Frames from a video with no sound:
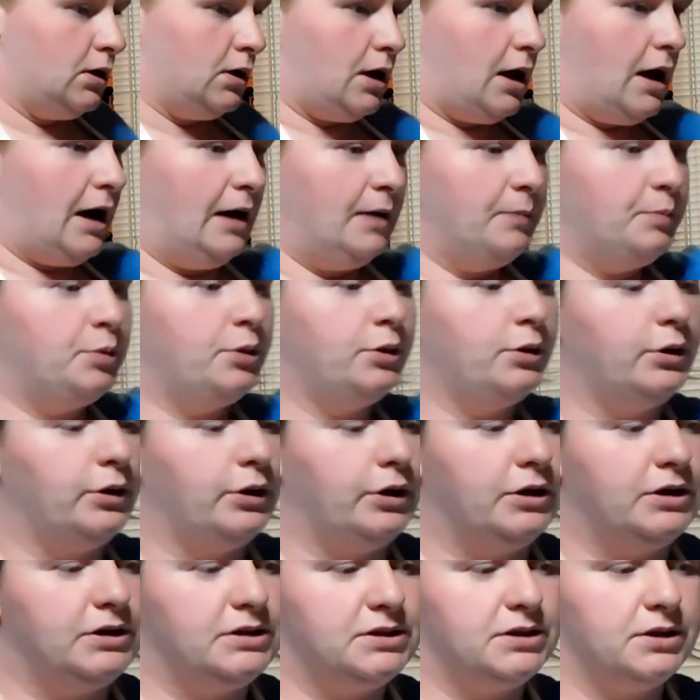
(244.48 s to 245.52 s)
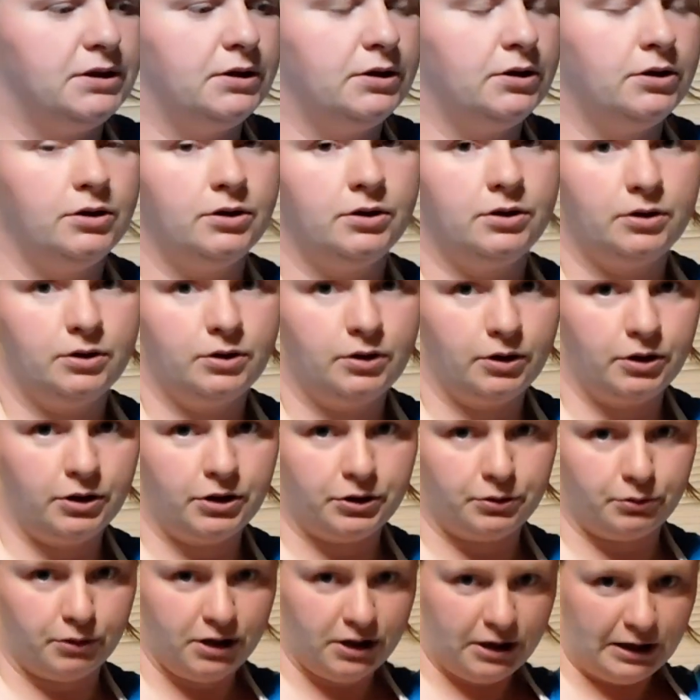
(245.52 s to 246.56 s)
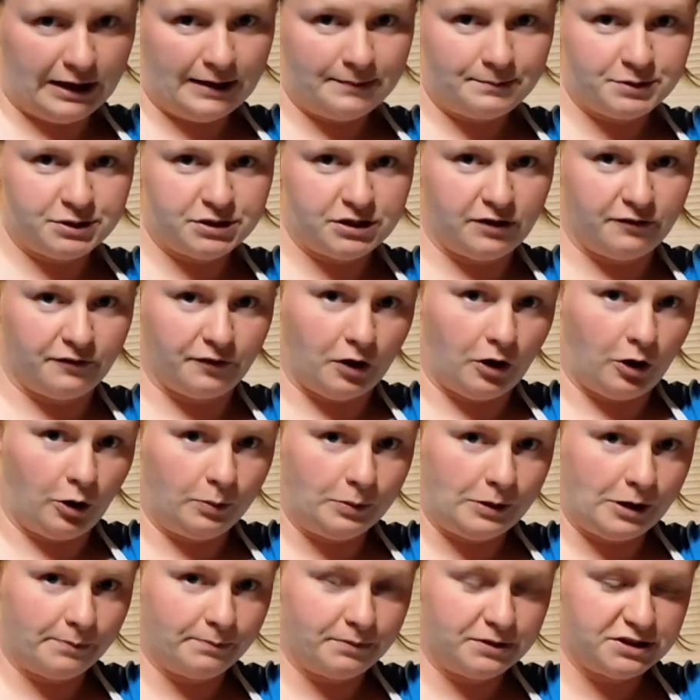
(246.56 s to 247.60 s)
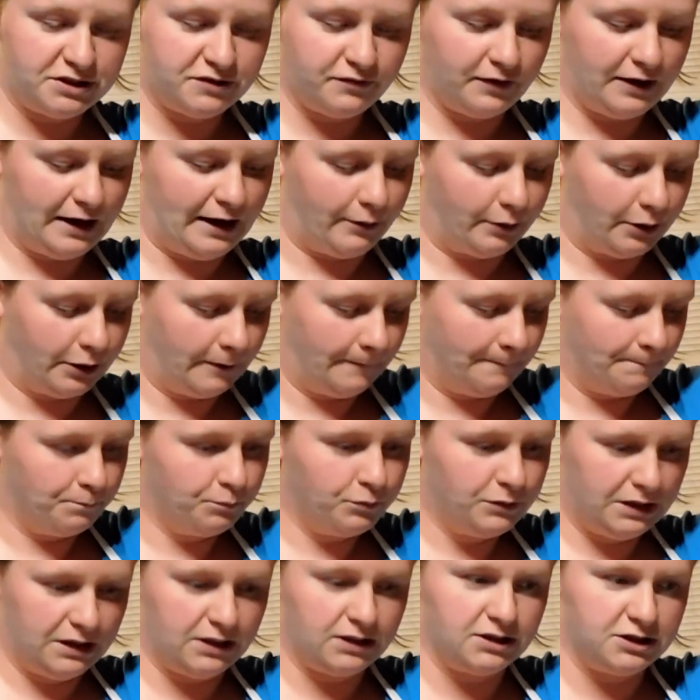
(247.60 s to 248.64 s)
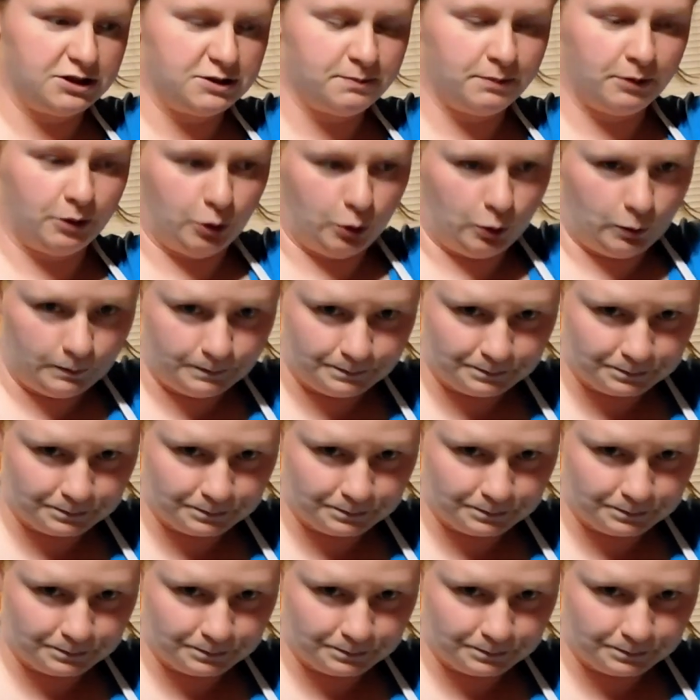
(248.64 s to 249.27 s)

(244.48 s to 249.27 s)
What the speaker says: I put 3 cups of all-purpose flour in this bowl,